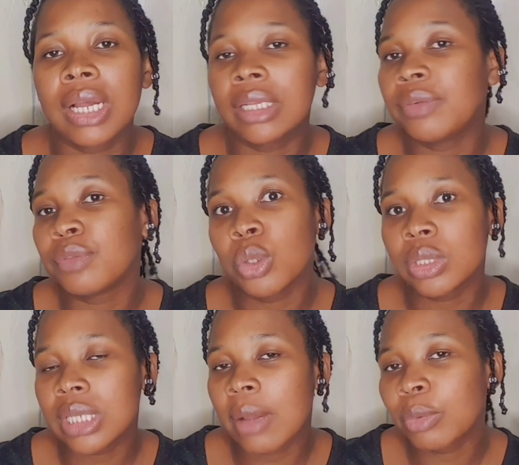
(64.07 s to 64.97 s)
and if
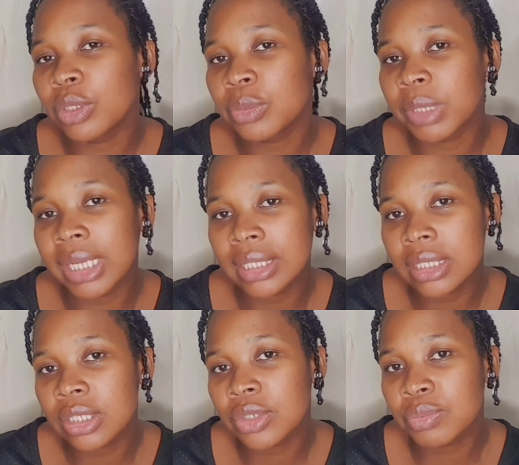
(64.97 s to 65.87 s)
not, I'm going to be
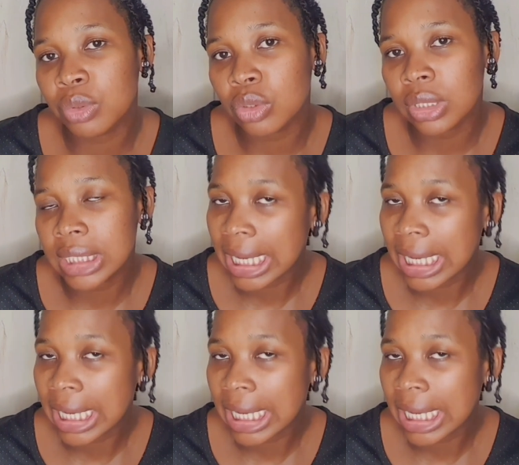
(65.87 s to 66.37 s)
getting this product